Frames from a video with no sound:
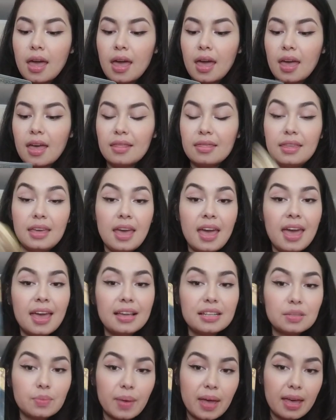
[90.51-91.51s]
and the
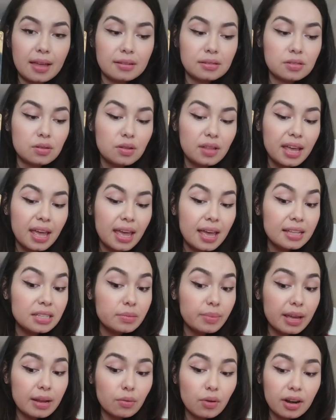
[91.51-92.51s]
Hanged Man. So the
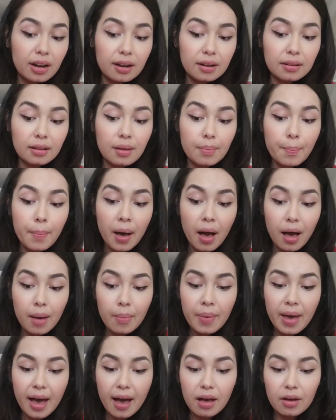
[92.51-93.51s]
Hanged Man wanted to
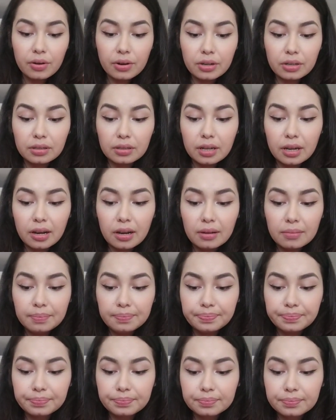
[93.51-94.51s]
pop out earlier,
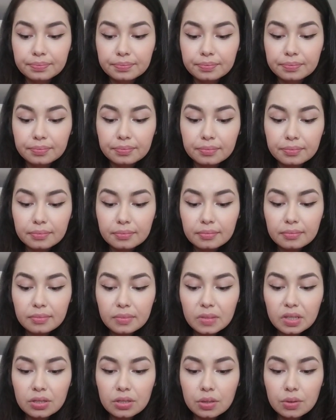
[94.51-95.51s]

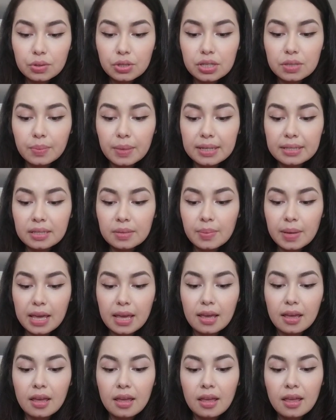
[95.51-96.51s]
so it's just meant to
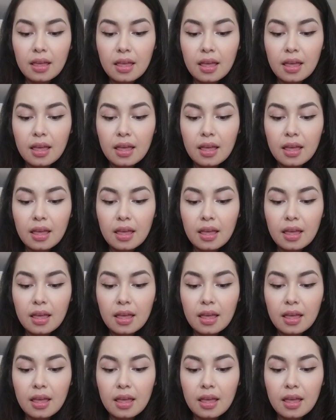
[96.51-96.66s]
be.